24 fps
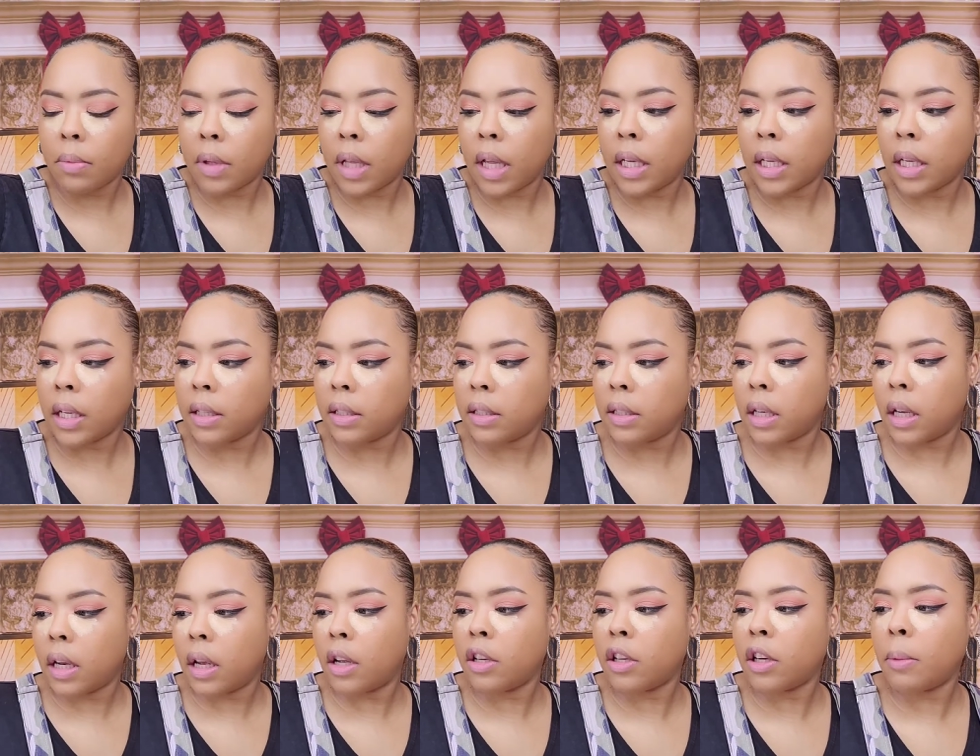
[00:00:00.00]
letting it
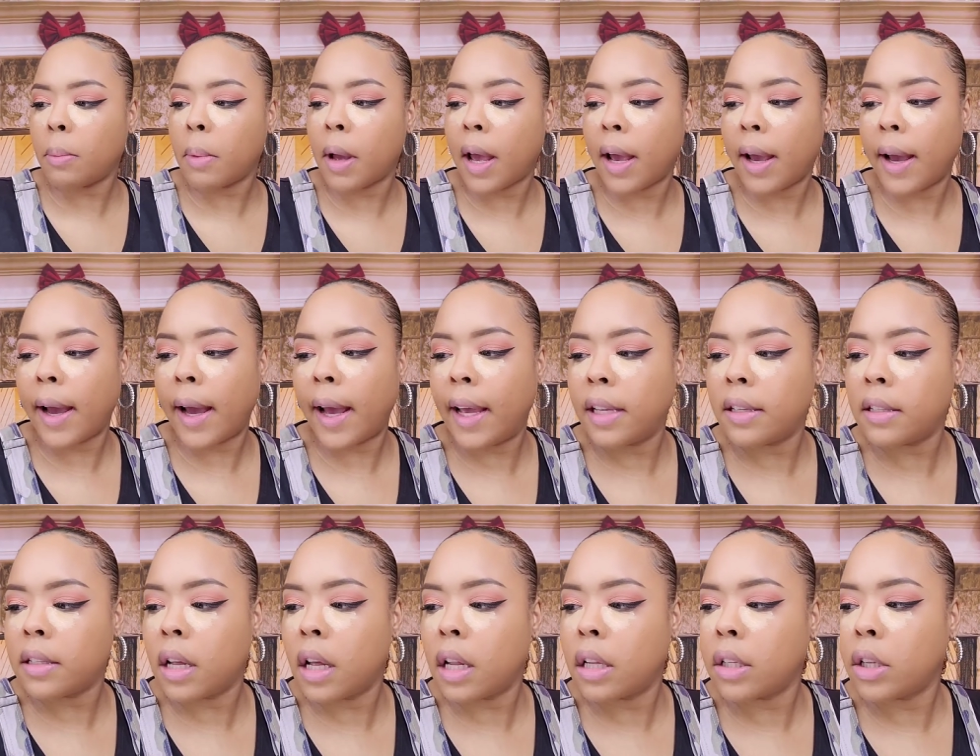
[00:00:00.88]
sit under my
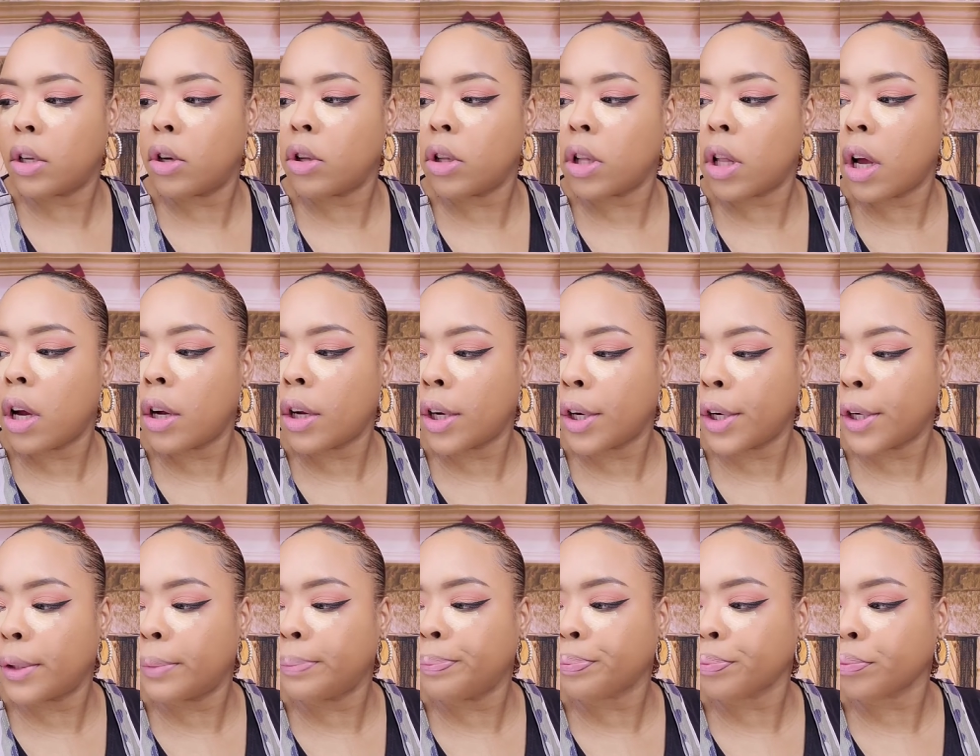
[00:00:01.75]
eyes a little
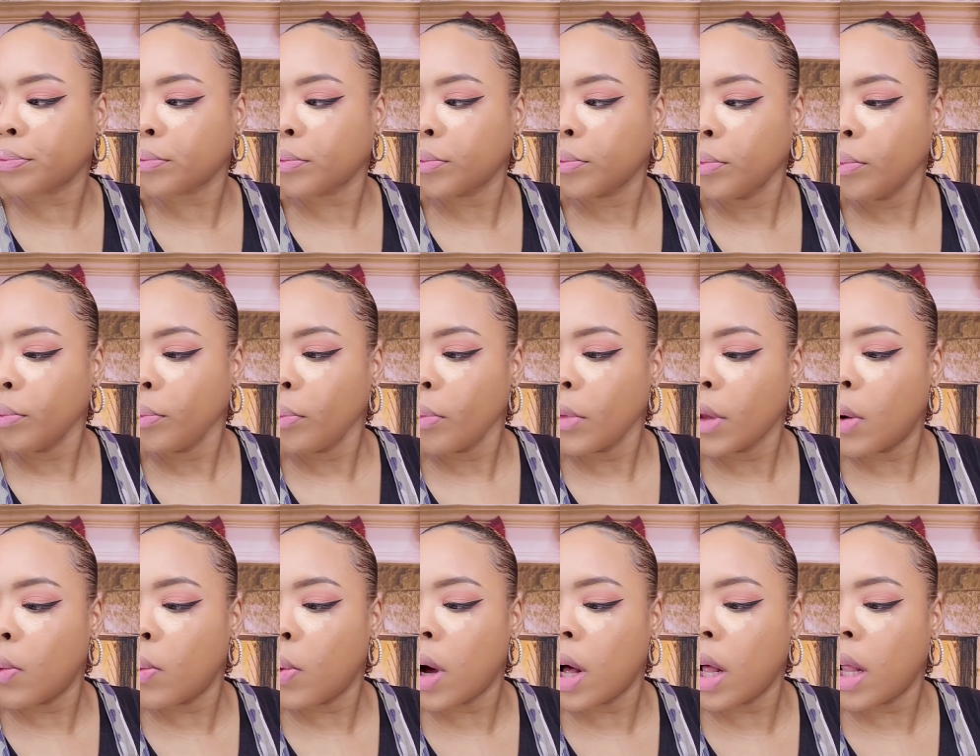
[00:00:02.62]
longer
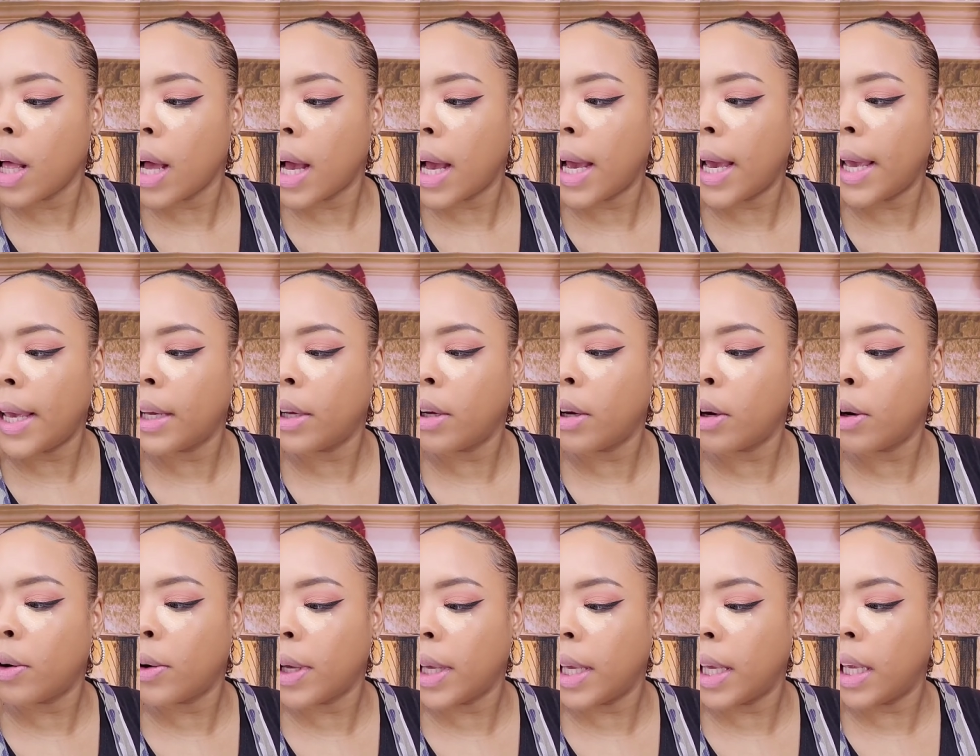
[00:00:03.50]
while I
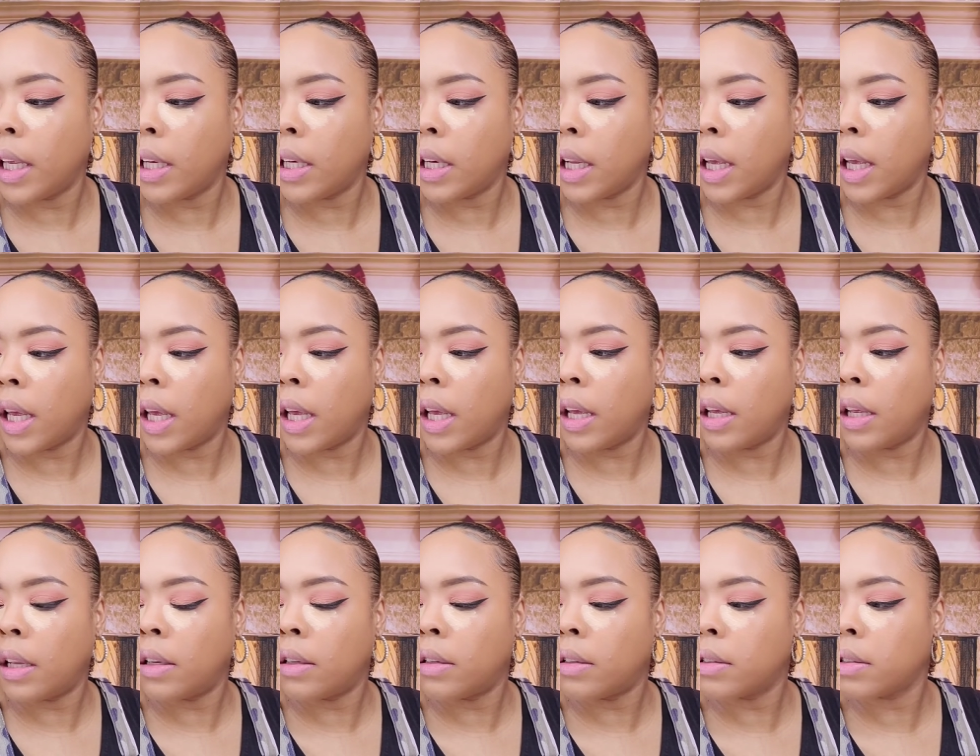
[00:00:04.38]
go in
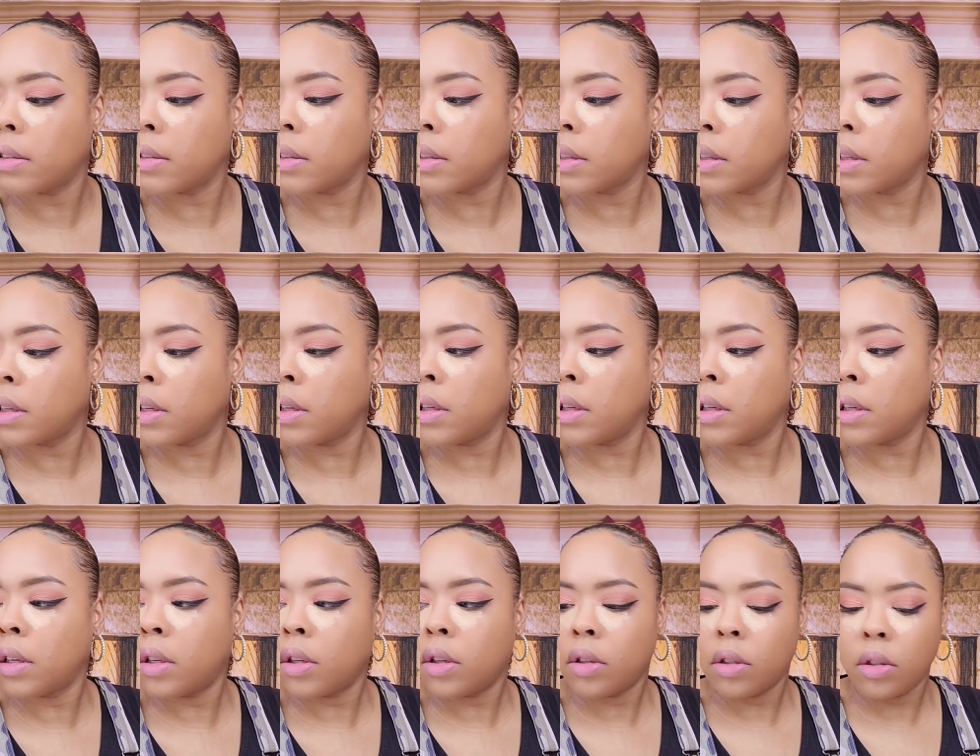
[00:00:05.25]
and
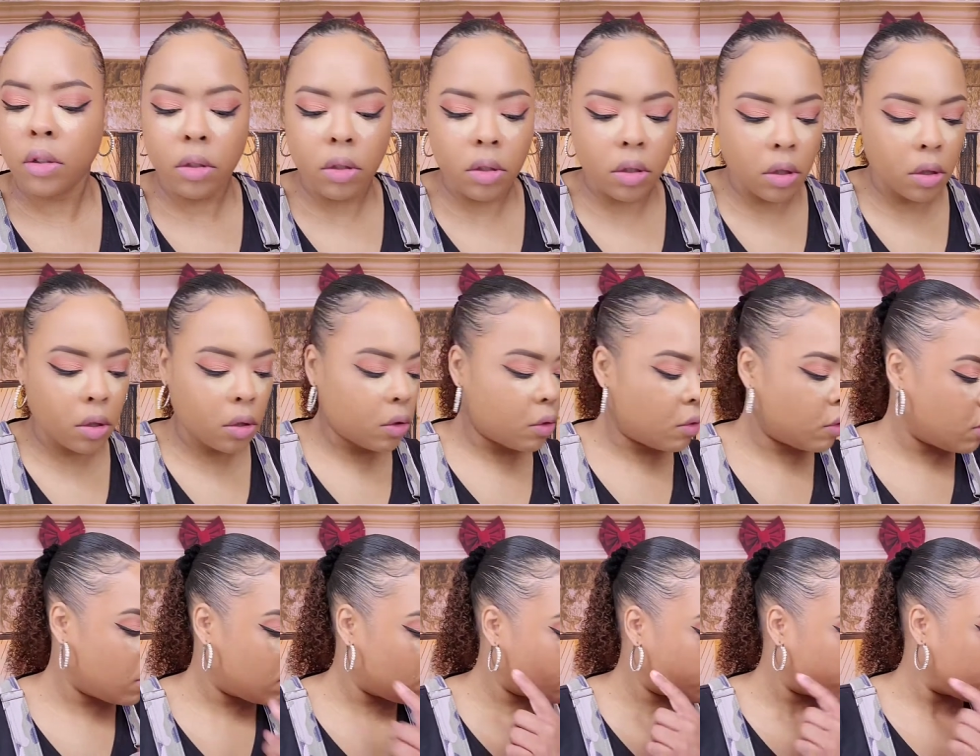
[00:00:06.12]

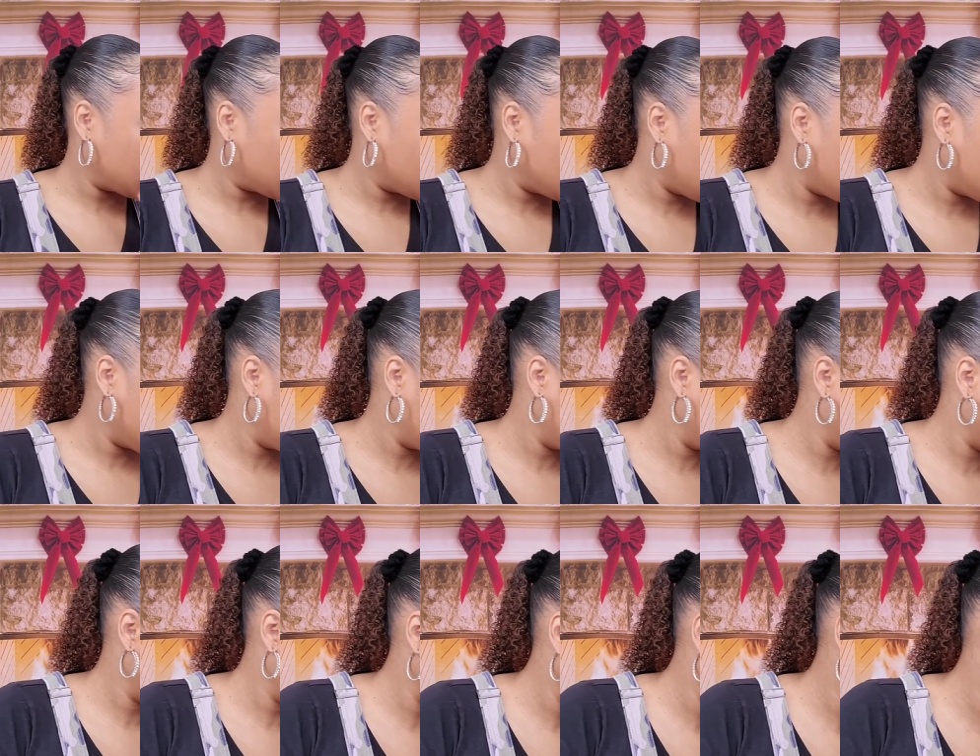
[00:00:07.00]
do my
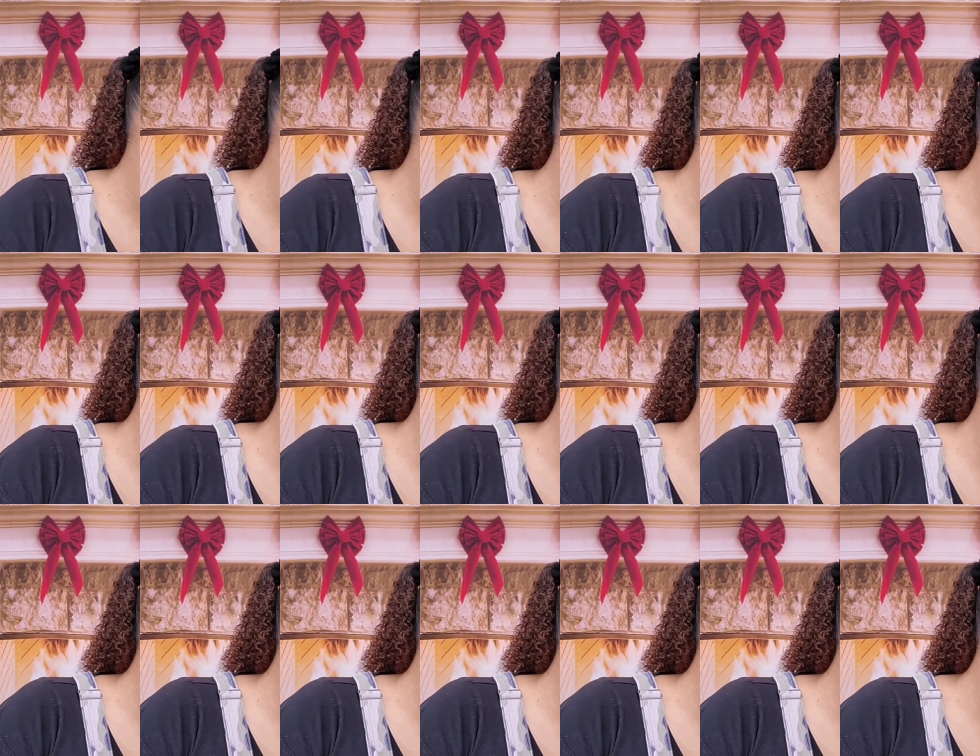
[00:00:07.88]
contour.